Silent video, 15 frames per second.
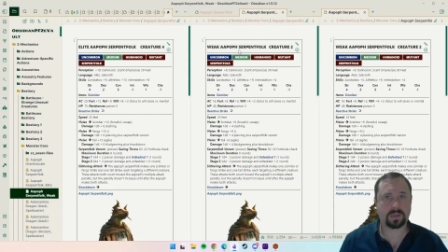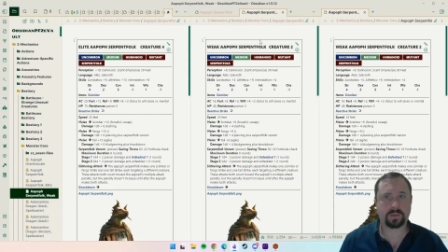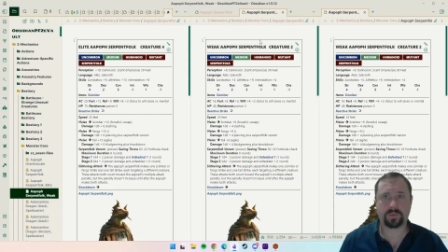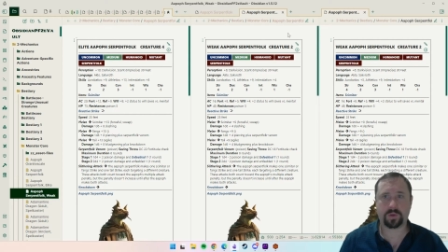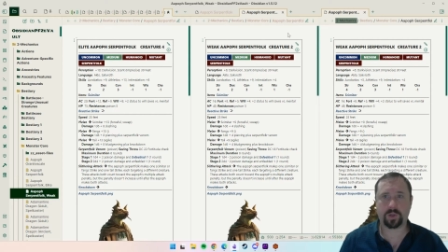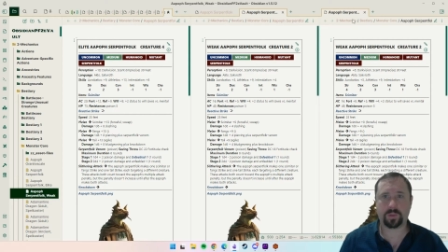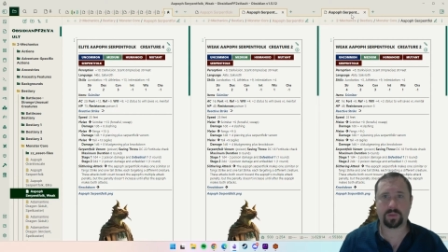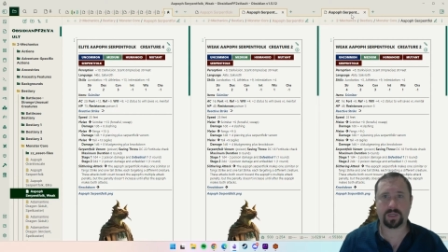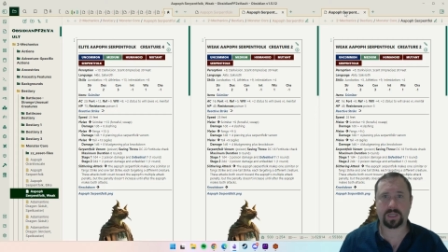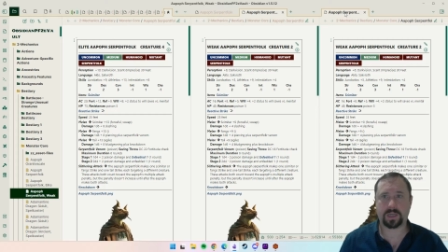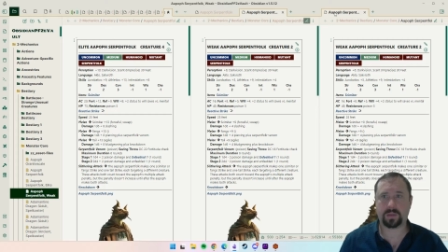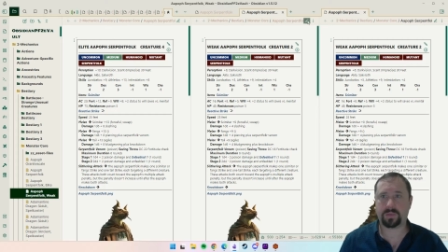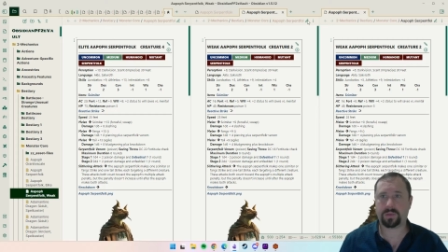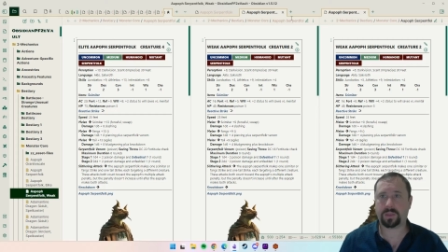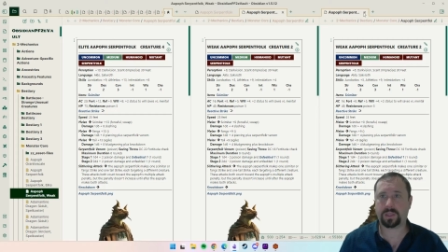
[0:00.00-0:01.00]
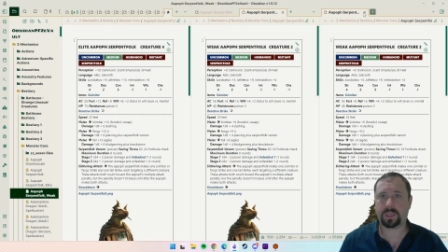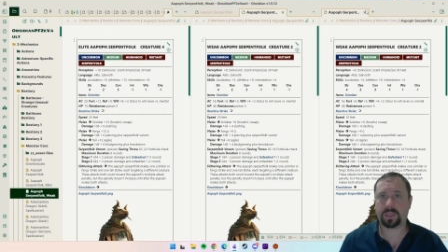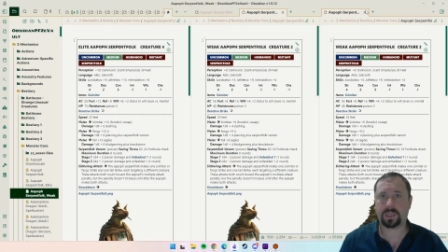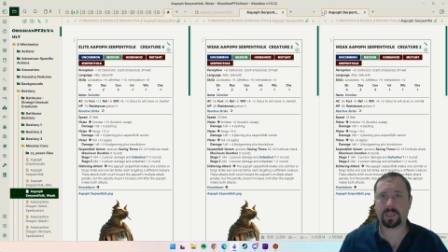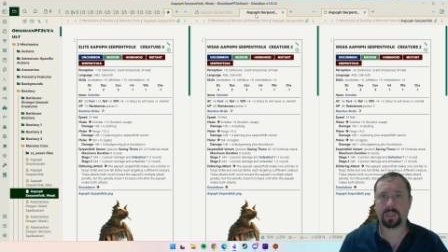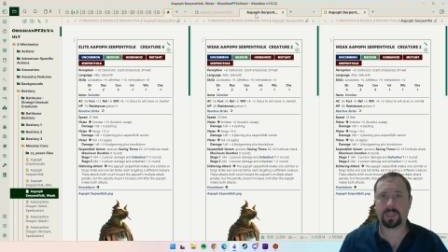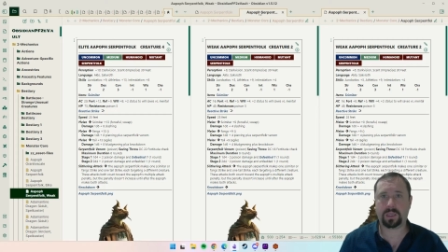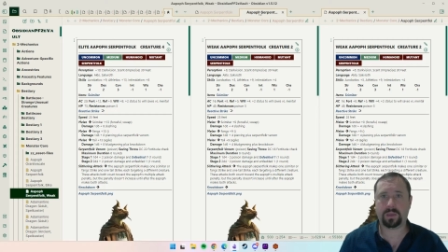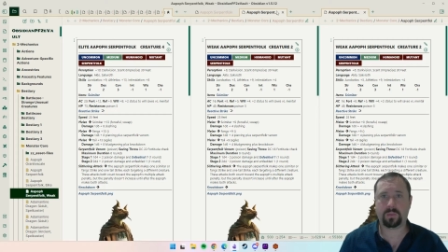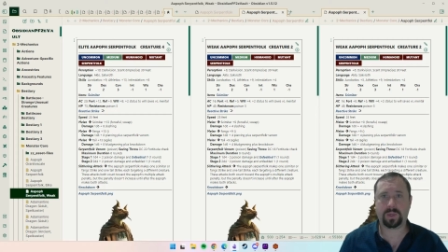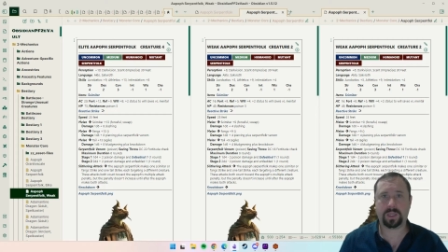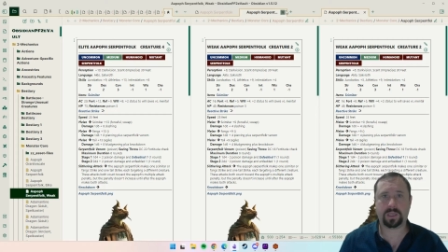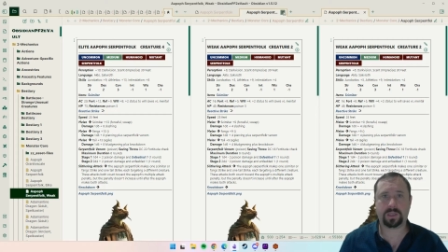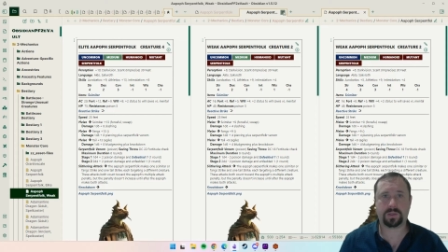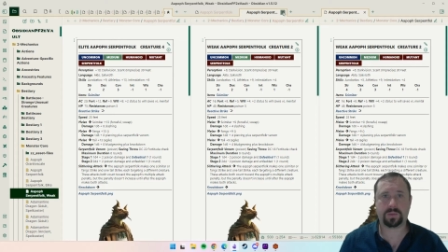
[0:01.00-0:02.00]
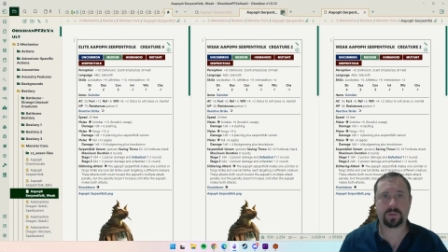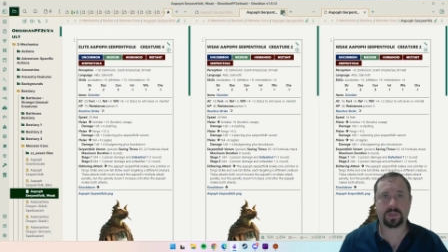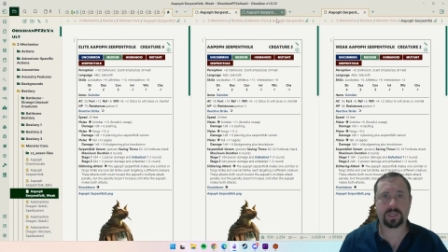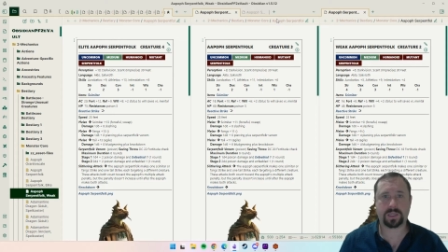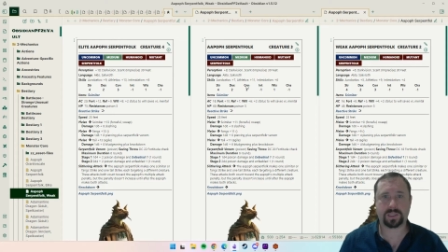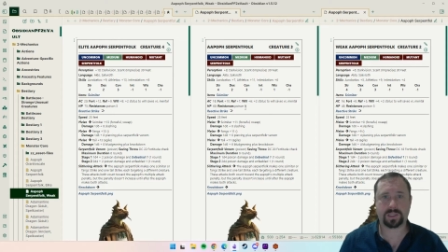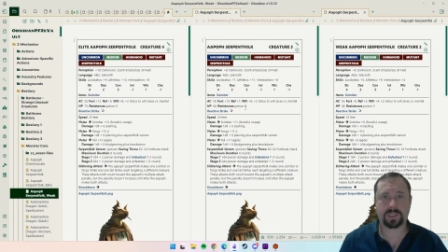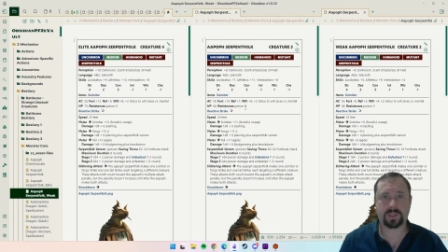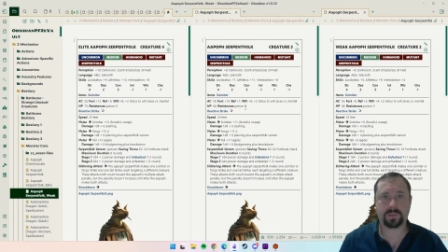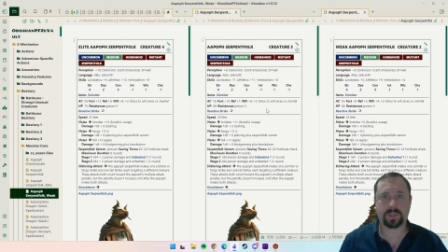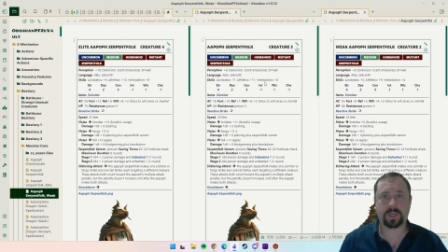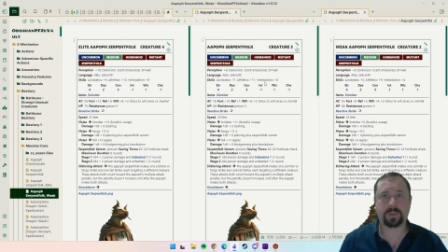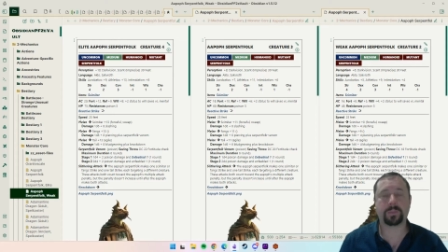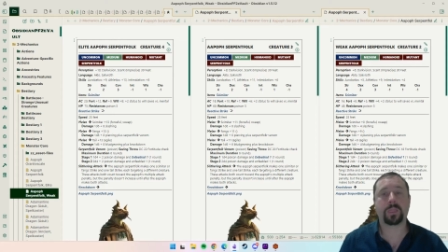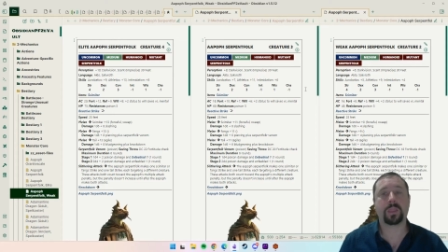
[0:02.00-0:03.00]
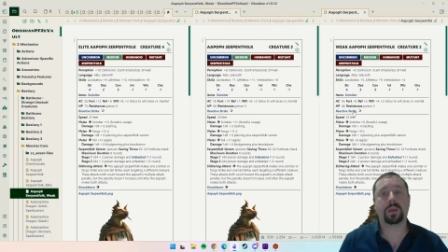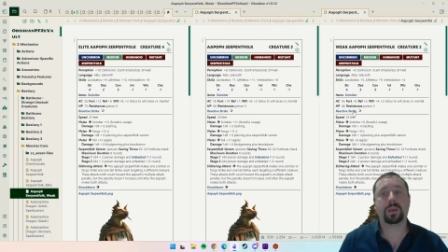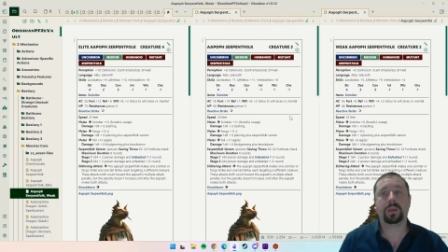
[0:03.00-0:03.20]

I've opened up the weak twice, here we go.